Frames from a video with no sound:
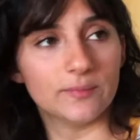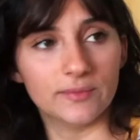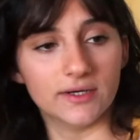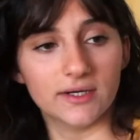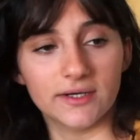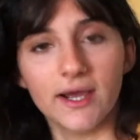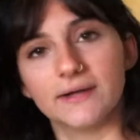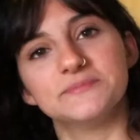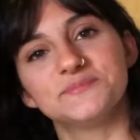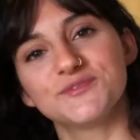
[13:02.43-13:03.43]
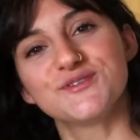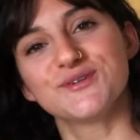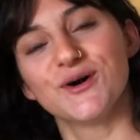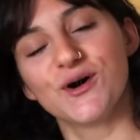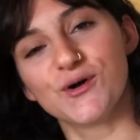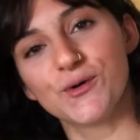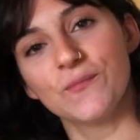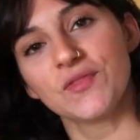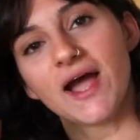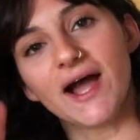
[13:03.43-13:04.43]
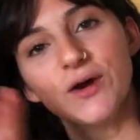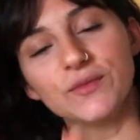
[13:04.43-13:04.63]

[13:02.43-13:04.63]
But yeah, so I hope